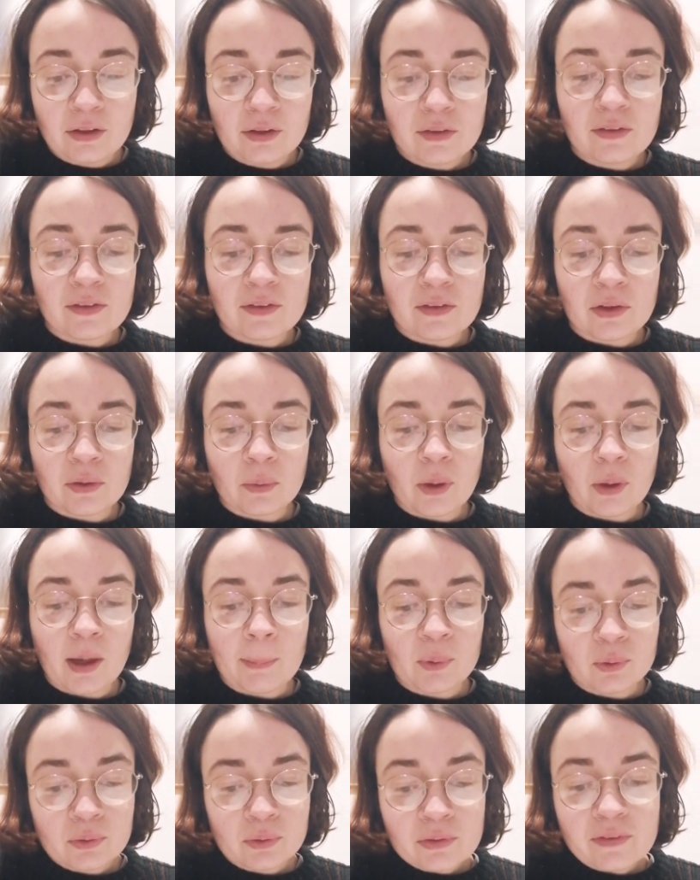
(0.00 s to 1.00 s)
So
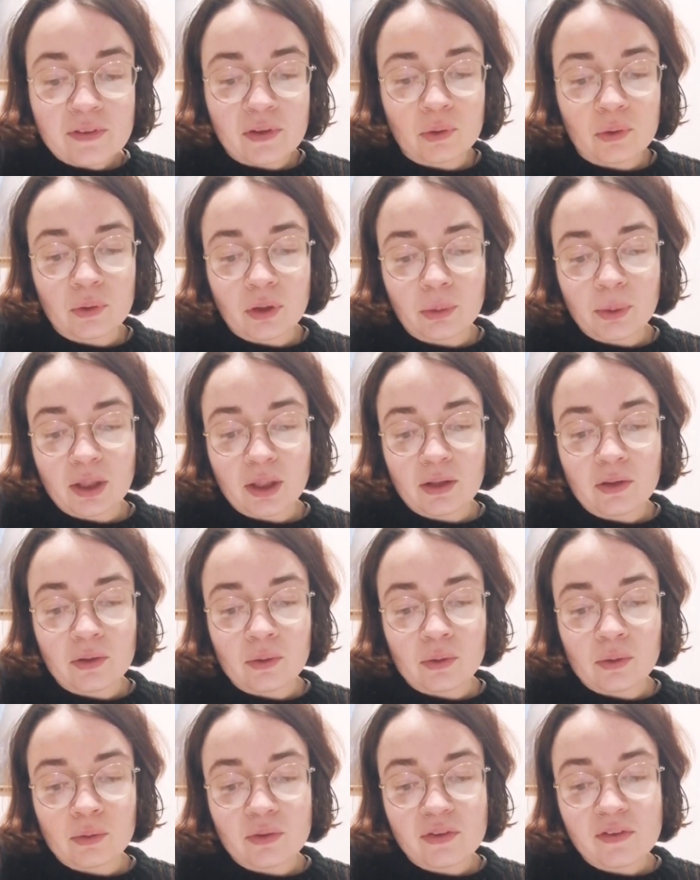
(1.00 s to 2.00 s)
I'm also going to
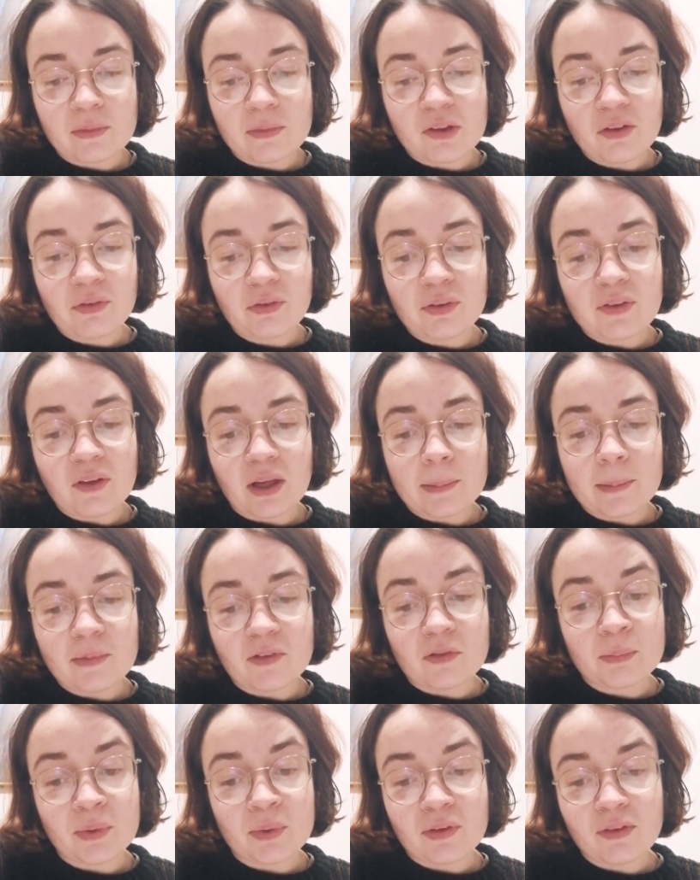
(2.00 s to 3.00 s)
include some different types
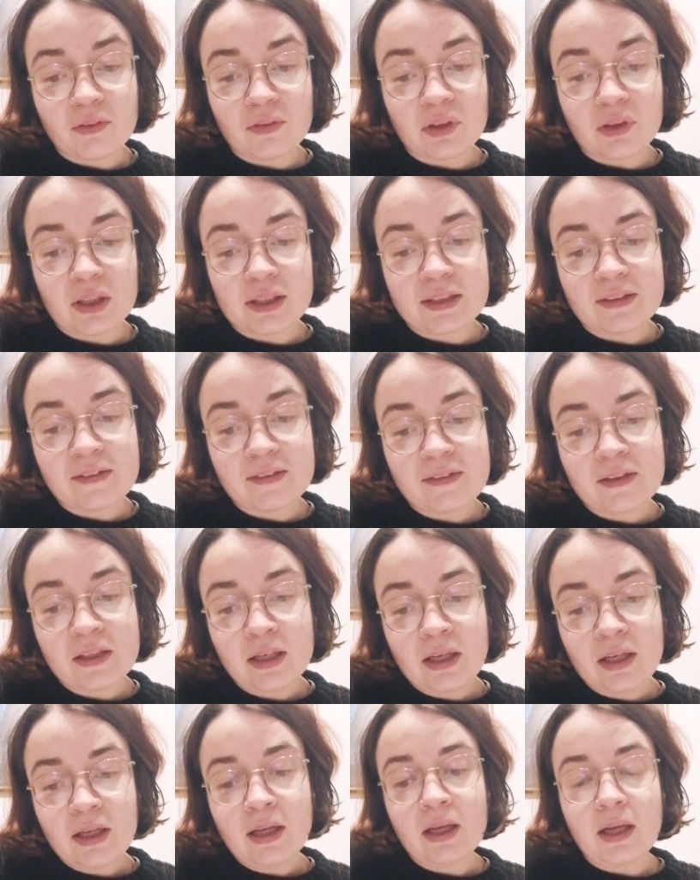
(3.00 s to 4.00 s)
of butterflies
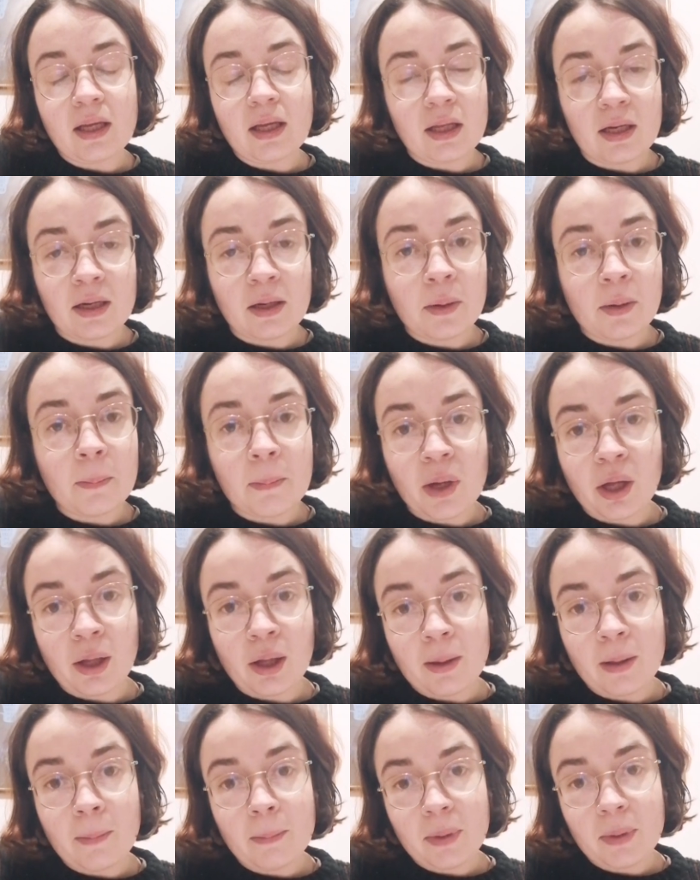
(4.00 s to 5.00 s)
in
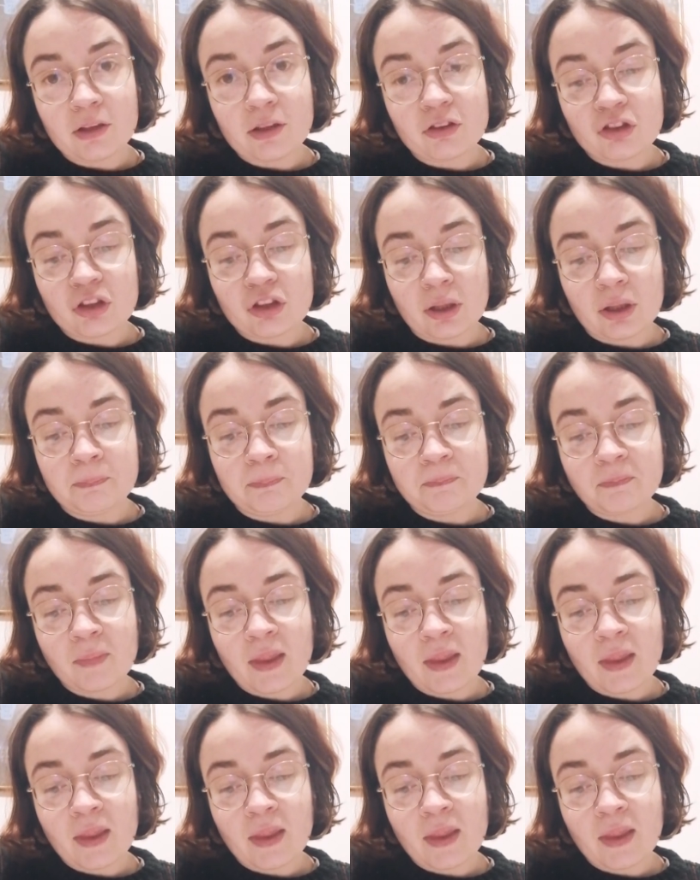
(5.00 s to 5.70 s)
my picture.